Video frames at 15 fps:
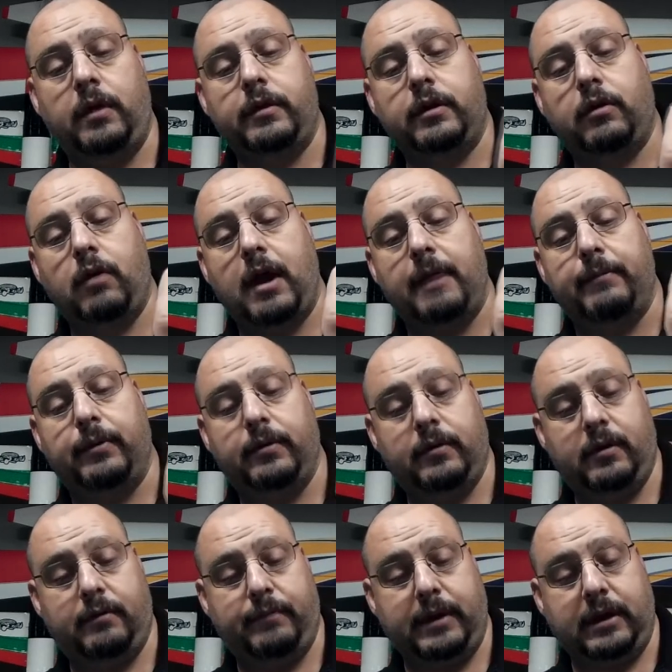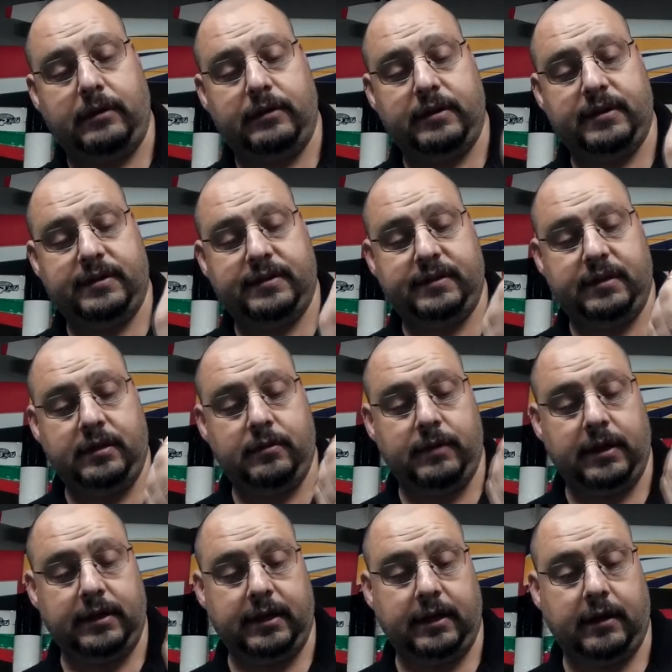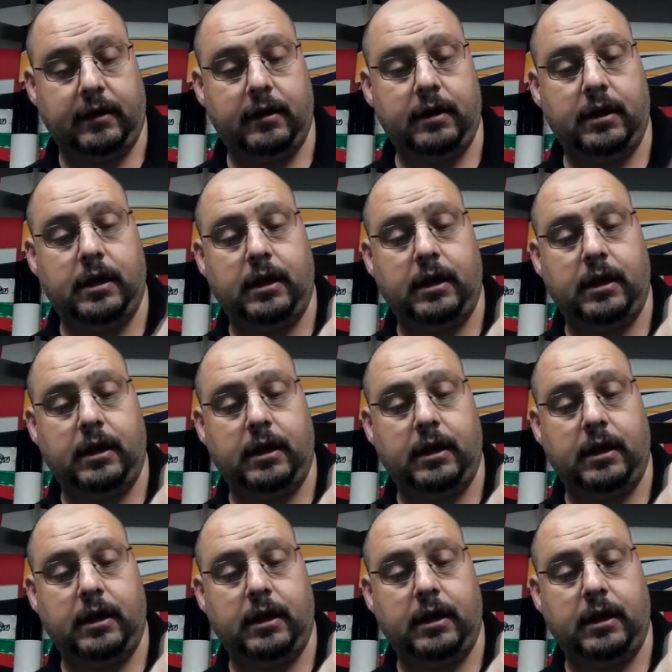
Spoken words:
other gripe about this unit here,